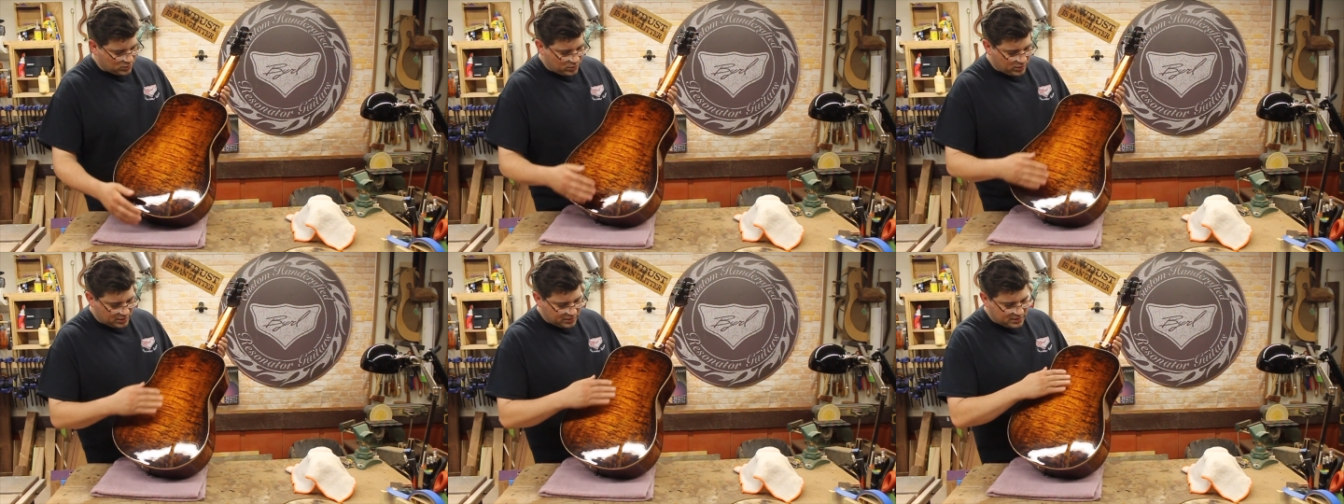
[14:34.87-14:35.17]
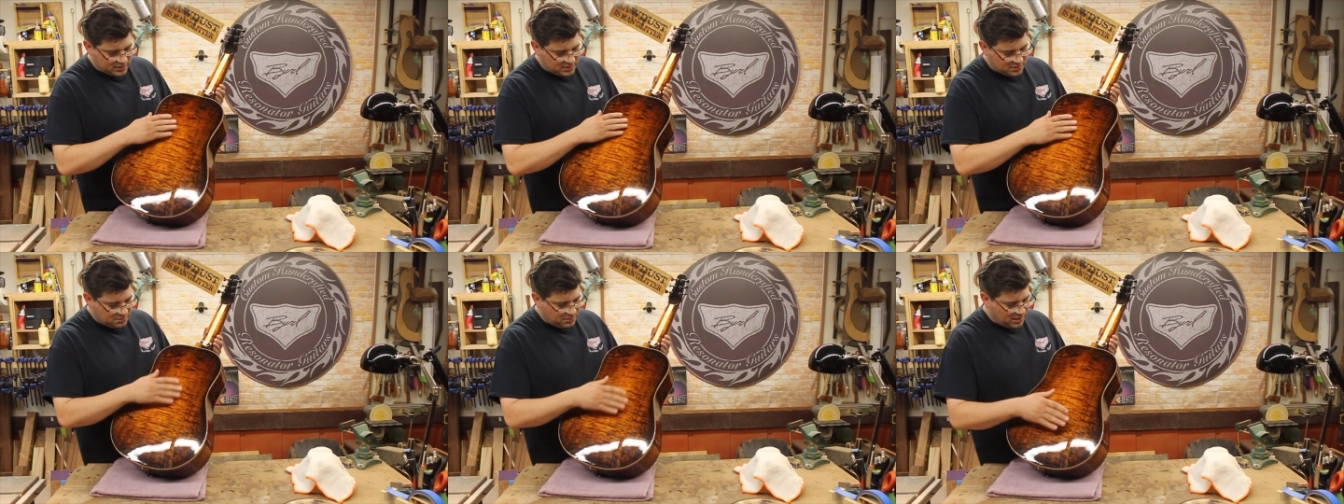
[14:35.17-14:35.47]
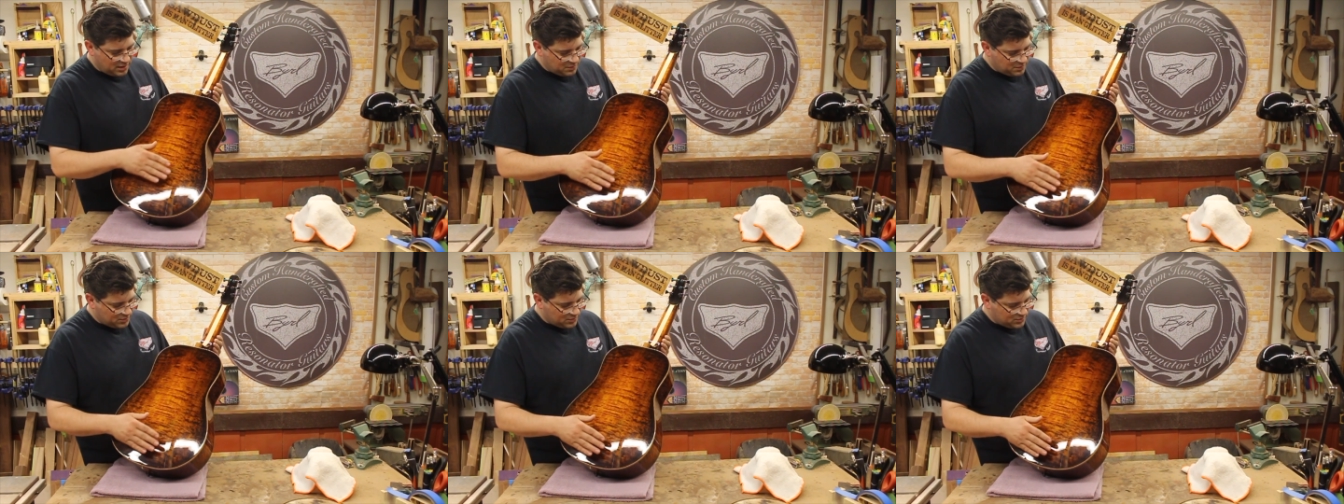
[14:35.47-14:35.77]
quilted
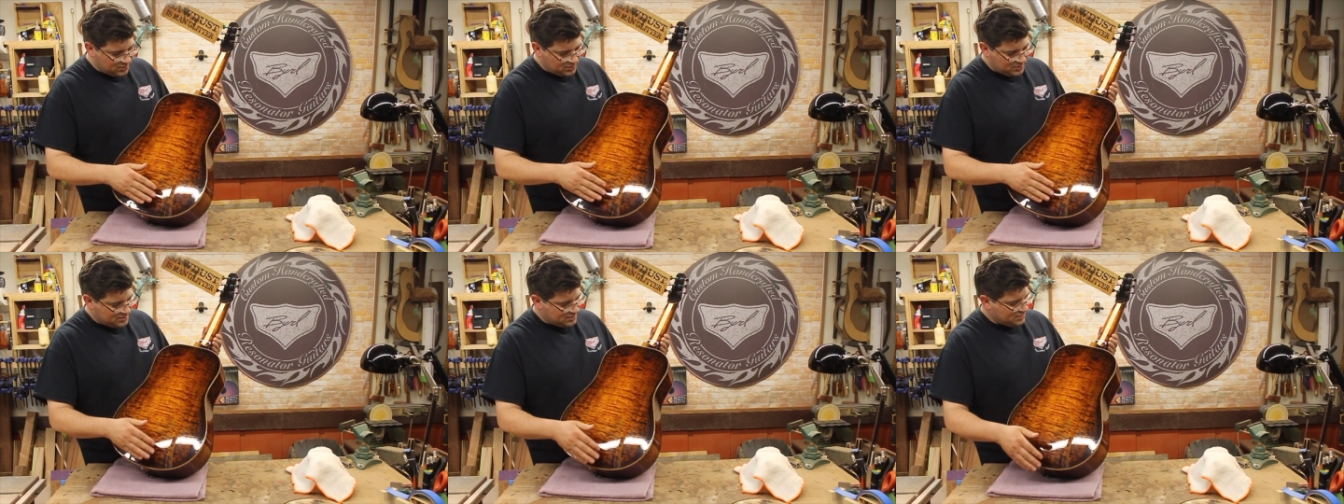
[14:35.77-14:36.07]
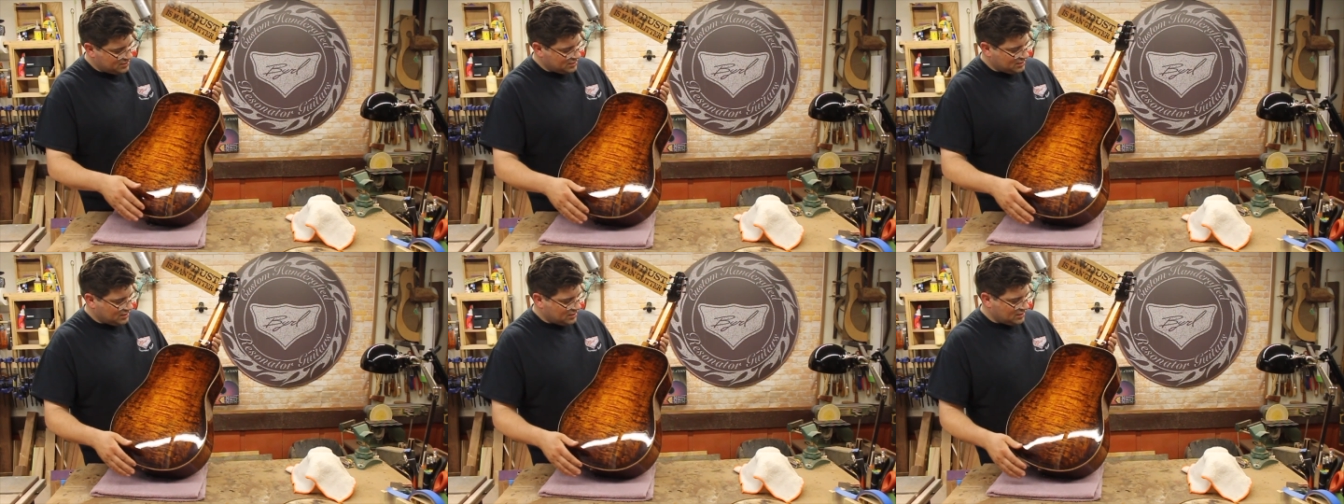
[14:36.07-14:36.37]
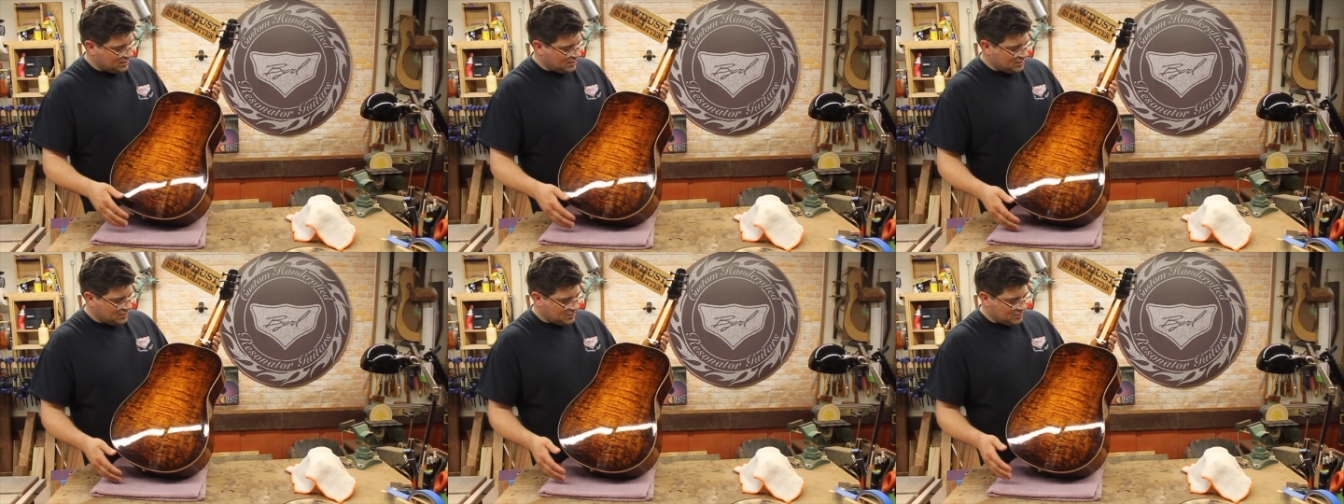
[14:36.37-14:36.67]
maple
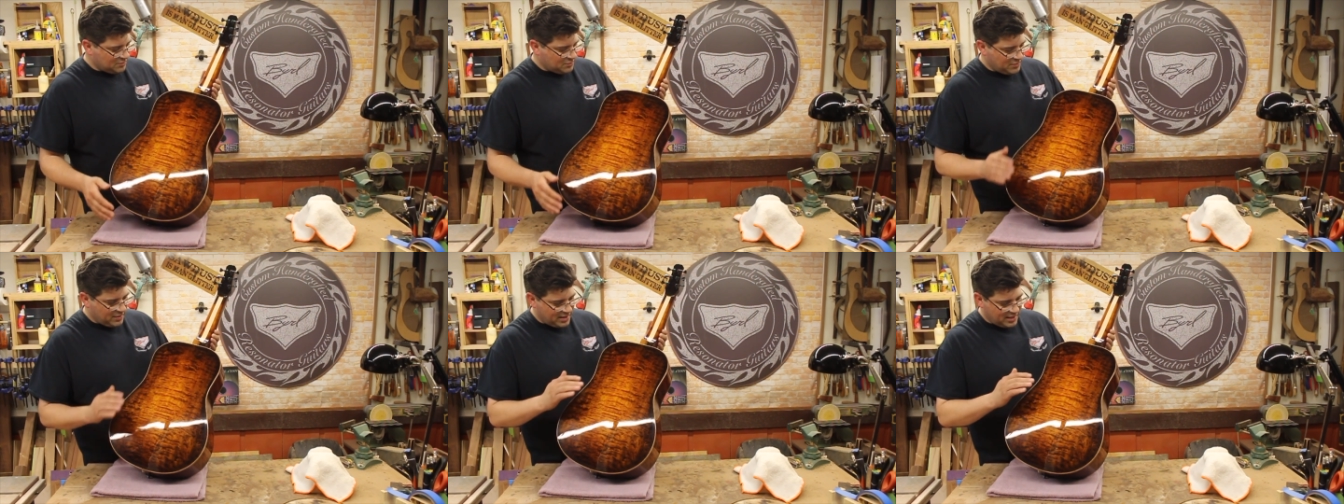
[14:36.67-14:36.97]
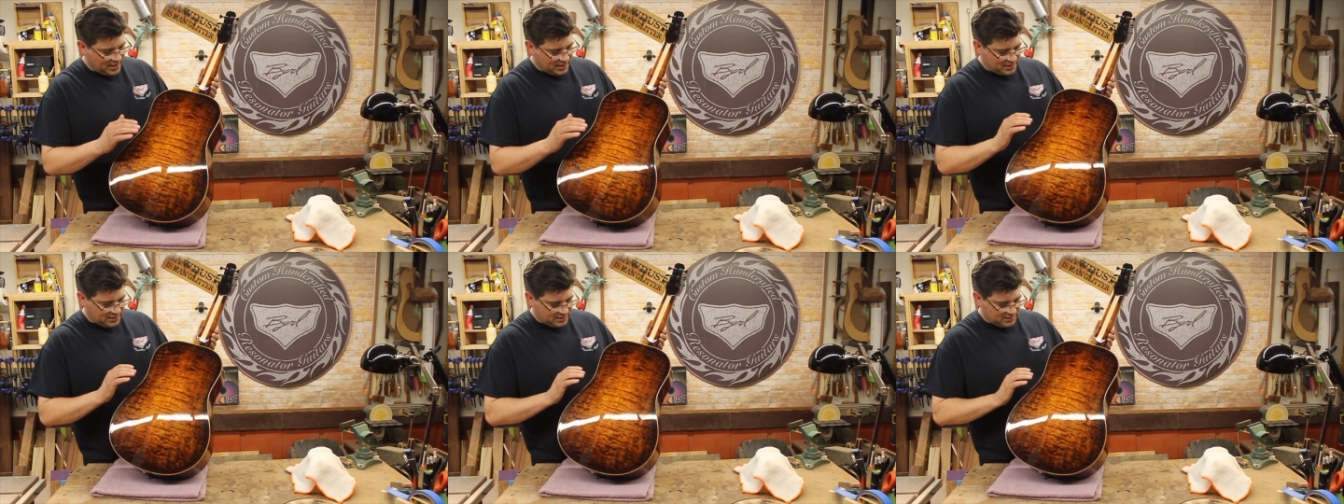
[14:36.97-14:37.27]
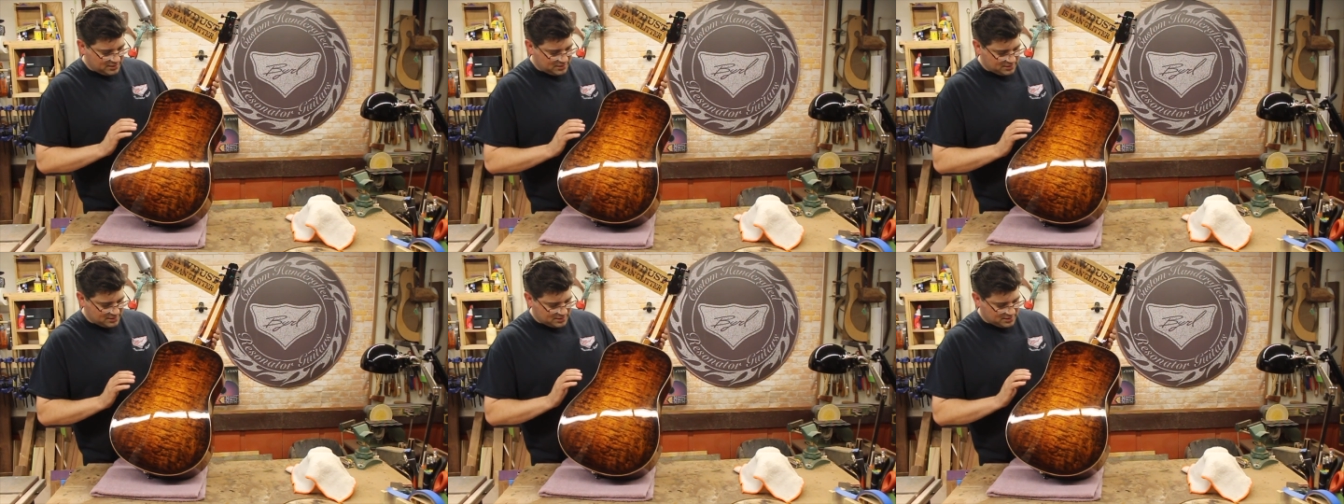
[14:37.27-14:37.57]
um, back,
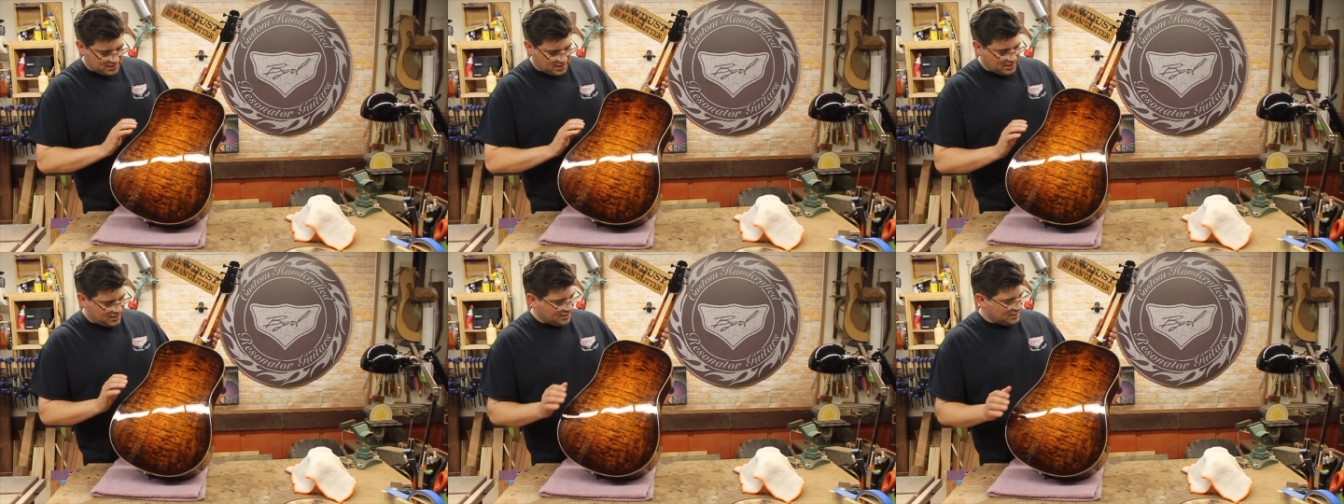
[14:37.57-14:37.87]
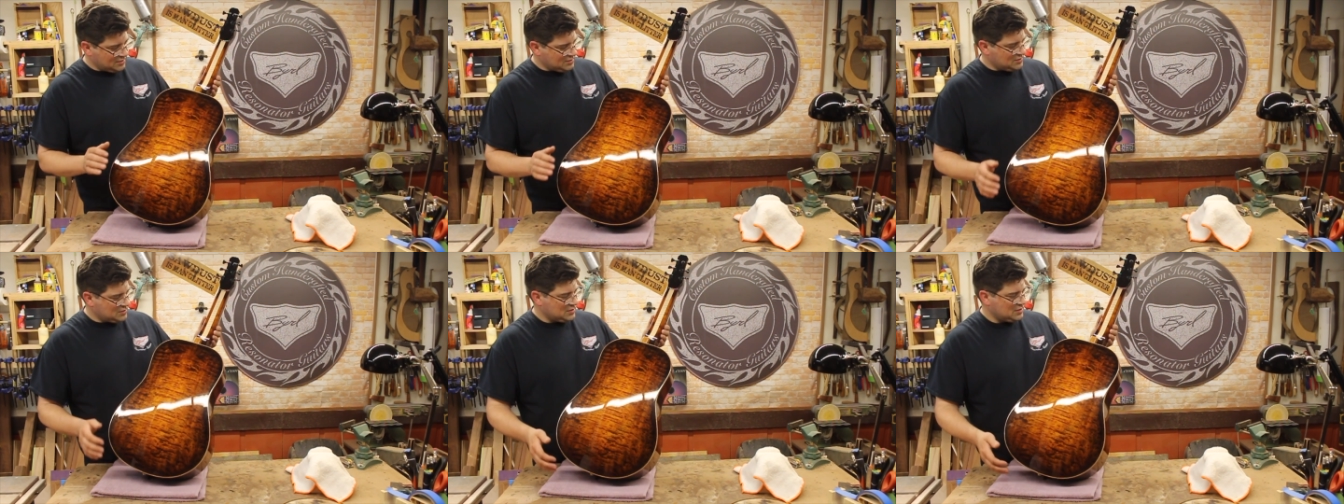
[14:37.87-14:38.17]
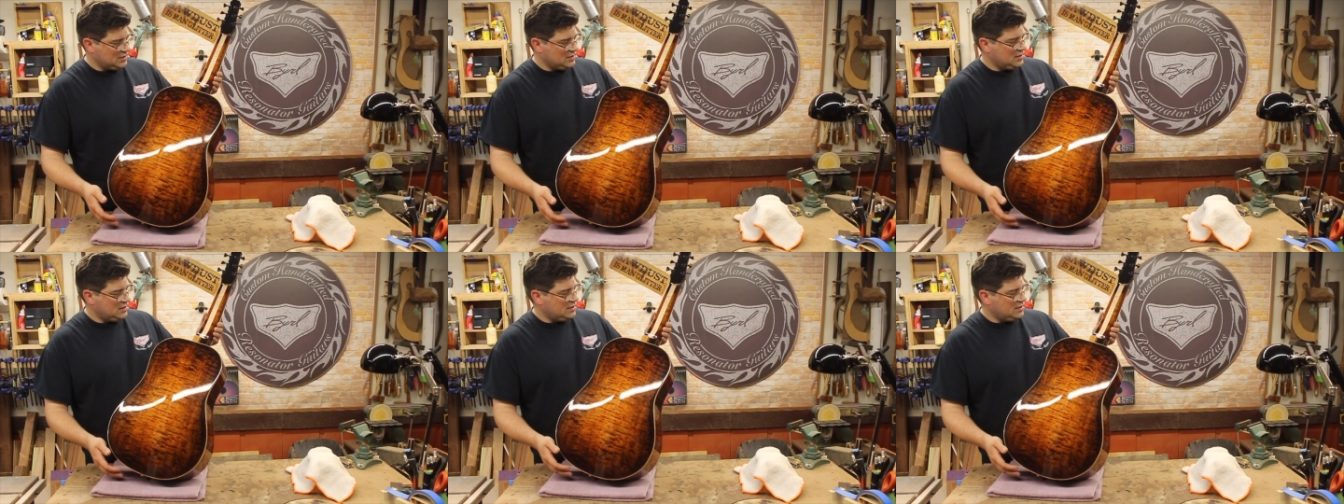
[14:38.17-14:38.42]
sides,